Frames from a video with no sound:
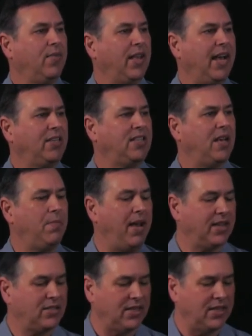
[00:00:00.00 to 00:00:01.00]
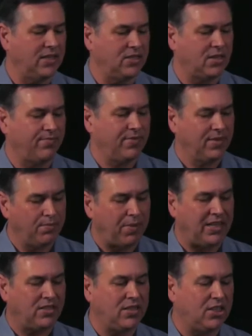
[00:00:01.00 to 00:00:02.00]
SMX is
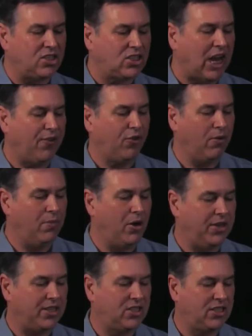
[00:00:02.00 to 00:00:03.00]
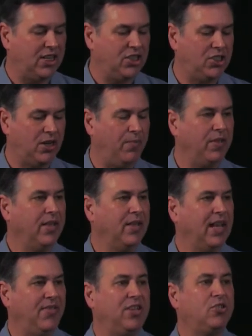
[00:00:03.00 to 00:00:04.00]
basically the safe mode extension.
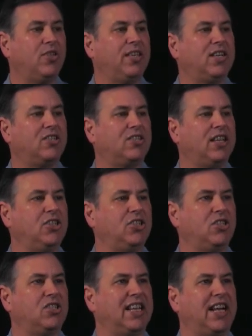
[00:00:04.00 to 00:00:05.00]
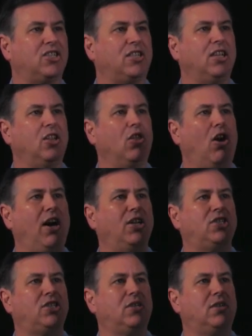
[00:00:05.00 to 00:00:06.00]
And these are the extensions that actually
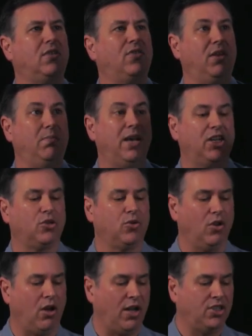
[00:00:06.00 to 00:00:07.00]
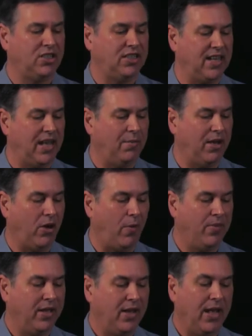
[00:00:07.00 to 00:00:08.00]
launch the measured launch, ML,
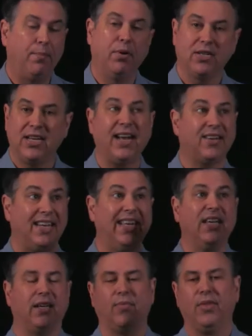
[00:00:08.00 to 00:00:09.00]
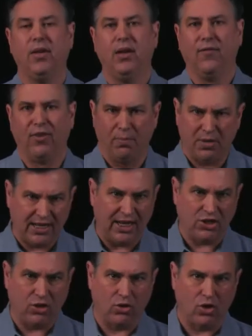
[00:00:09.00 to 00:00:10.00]
and protect it from
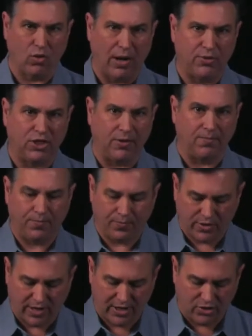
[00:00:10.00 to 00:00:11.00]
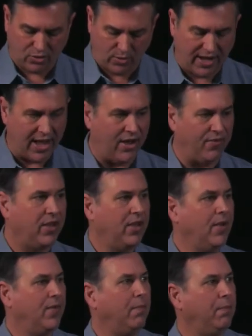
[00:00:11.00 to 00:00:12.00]
potential corruption. Okay, so we have
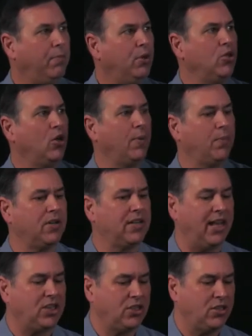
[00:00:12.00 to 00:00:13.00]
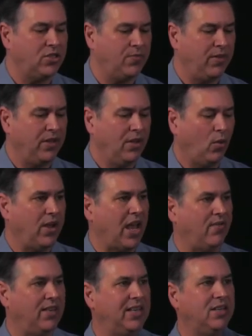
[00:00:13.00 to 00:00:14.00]
bootloader protections we
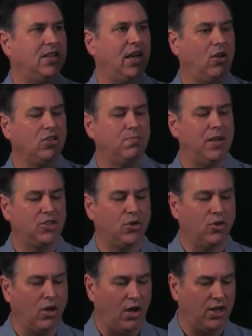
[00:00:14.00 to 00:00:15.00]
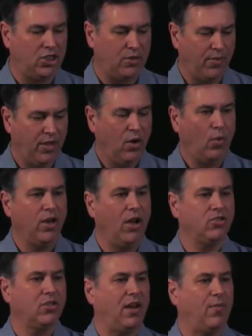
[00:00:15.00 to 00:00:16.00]
have Intel's measured launch. We
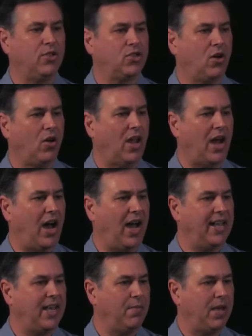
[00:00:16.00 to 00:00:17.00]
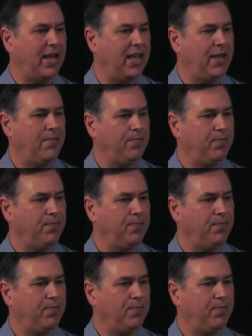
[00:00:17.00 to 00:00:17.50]
also have what's called IMA,